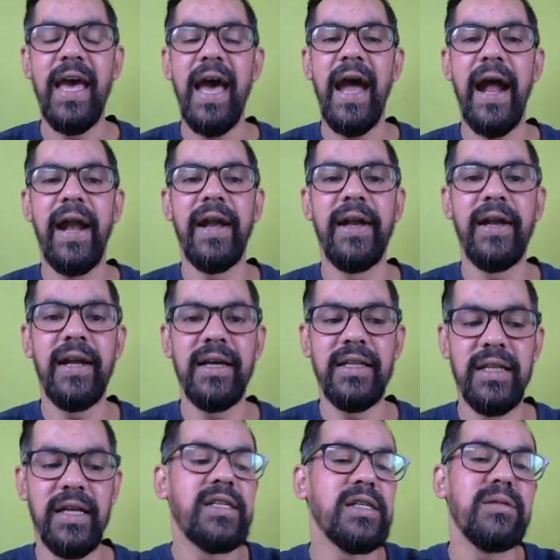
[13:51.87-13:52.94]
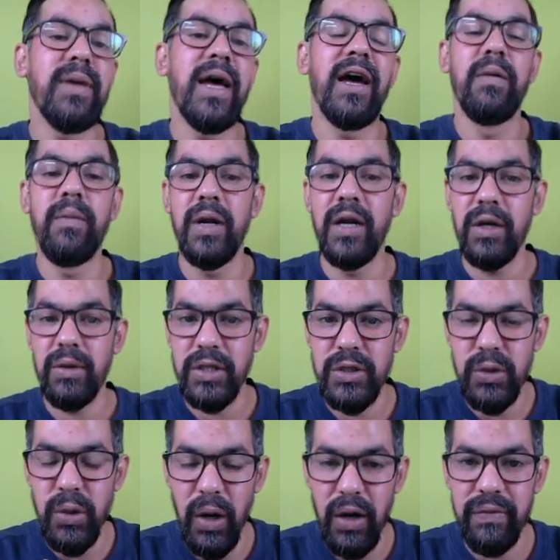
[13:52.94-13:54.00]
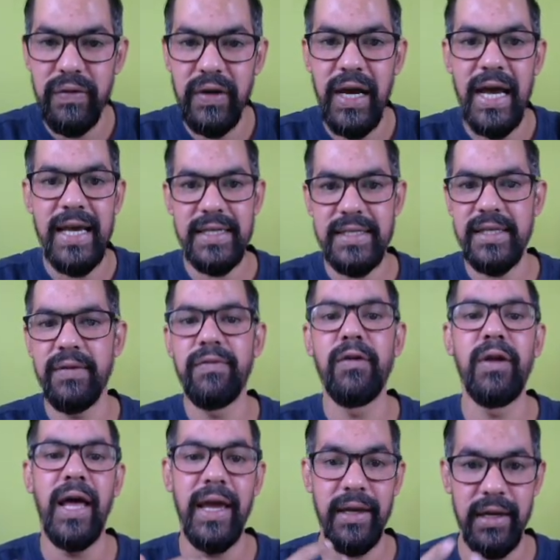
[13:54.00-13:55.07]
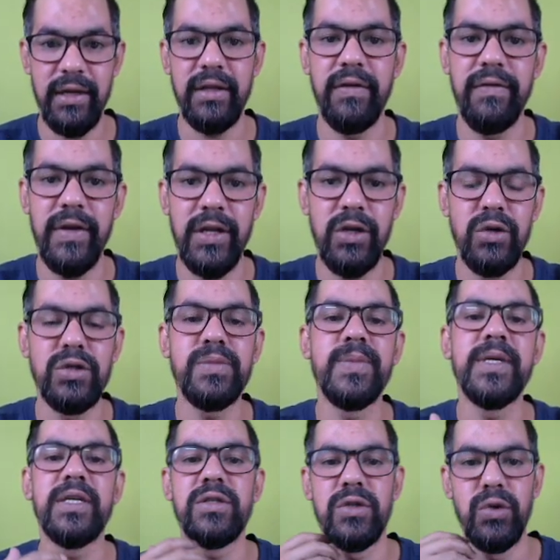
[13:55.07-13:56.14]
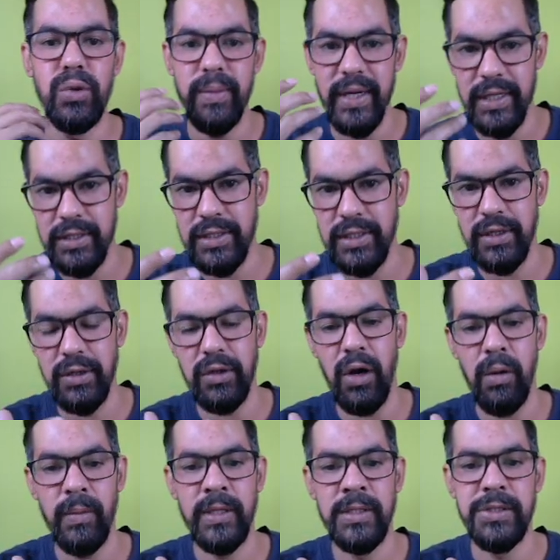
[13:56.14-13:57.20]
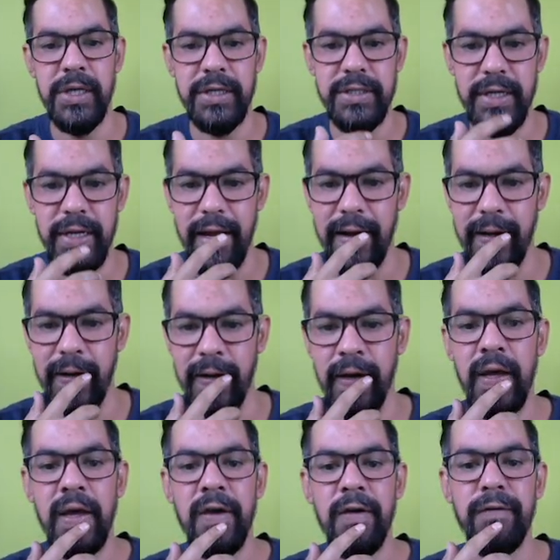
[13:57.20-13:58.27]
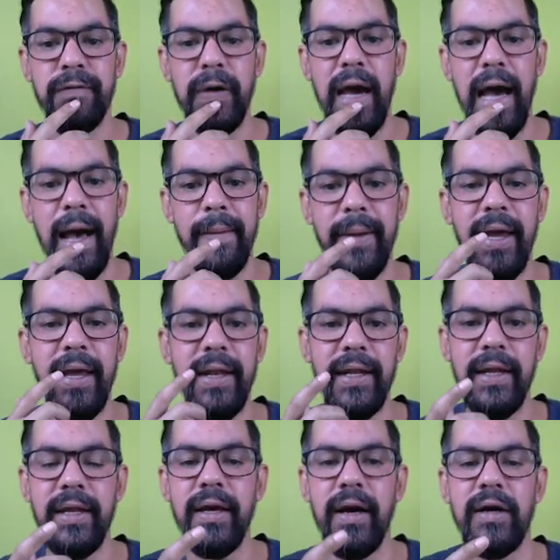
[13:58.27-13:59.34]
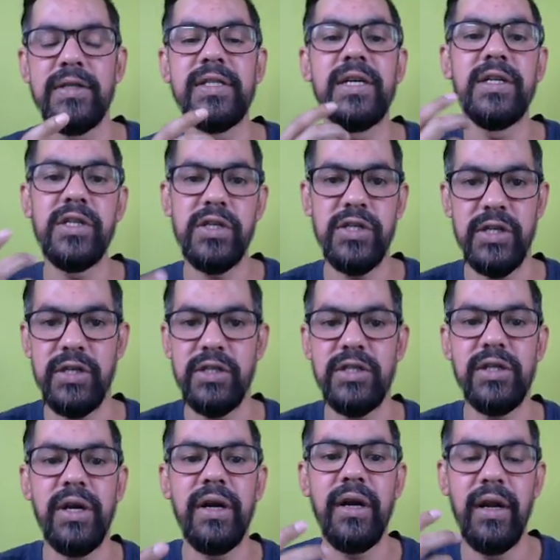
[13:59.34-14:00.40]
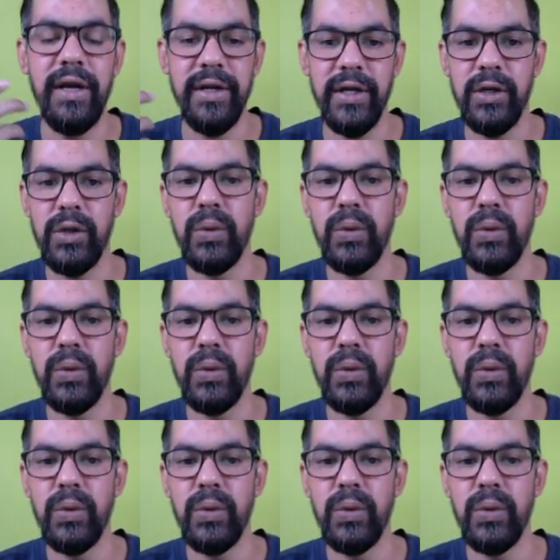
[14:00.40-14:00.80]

And this is my humble request to all of you guys: if you're liking the videos, please do mention in comment section, and if you have any suggestions related